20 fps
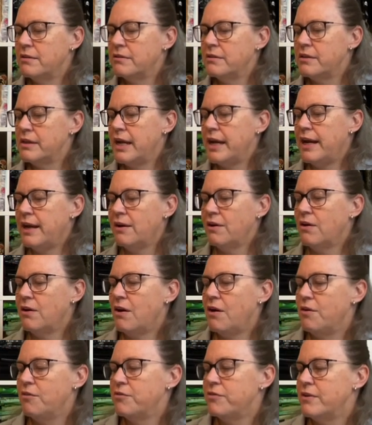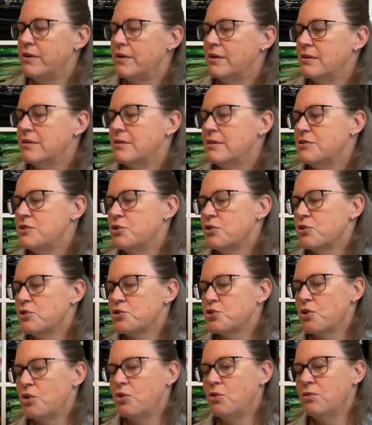hair of the sugar
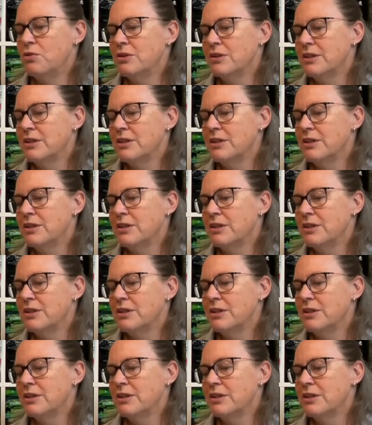skull.